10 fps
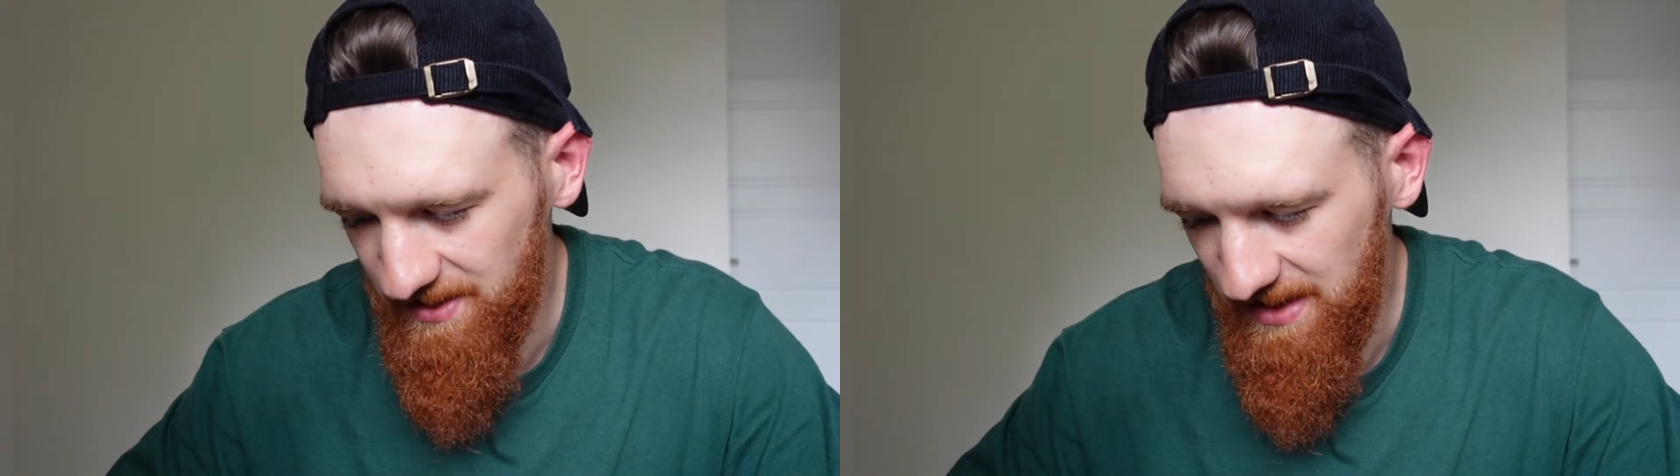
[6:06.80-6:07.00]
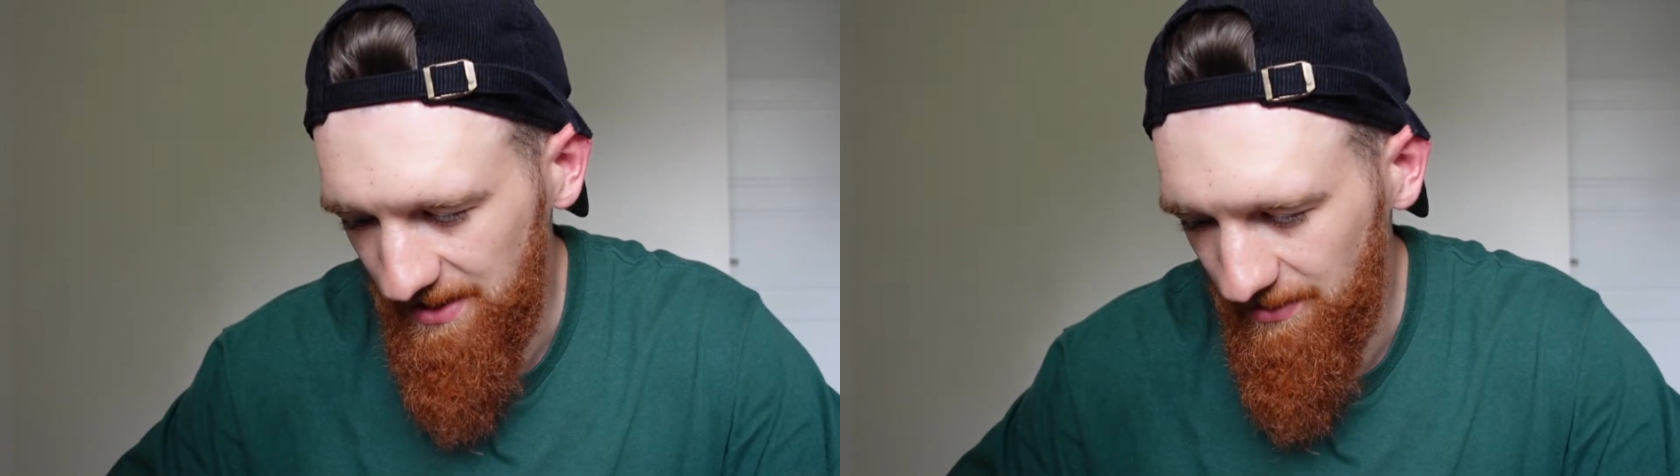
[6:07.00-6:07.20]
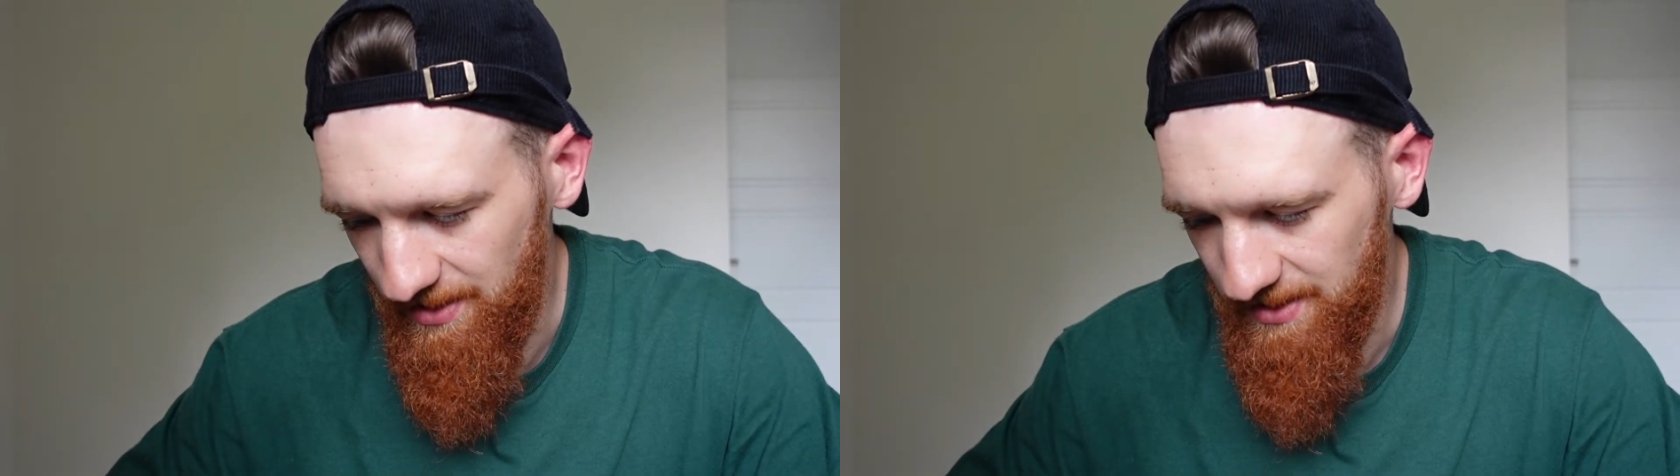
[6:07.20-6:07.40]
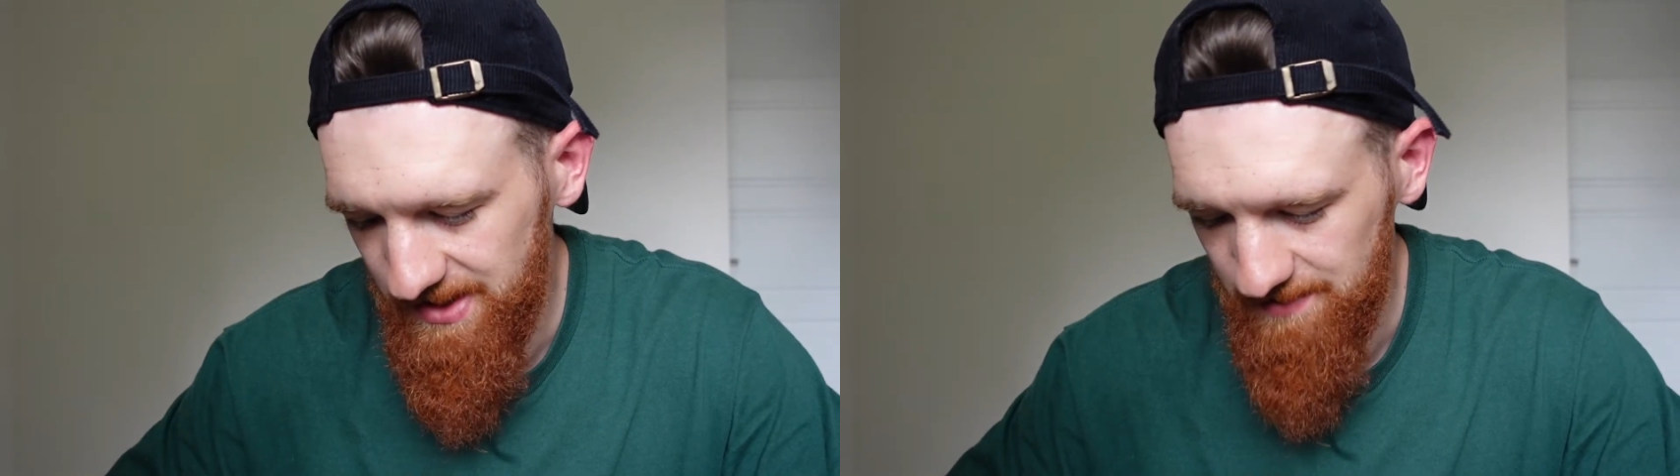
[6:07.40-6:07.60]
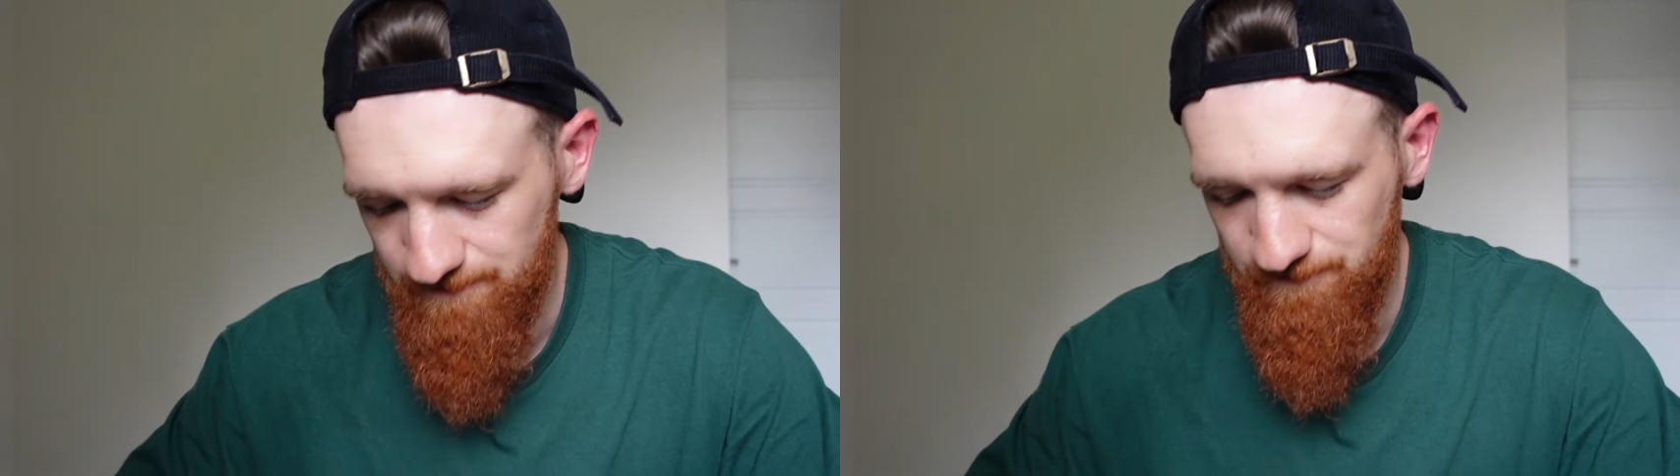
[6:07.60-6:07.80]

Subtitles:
calories,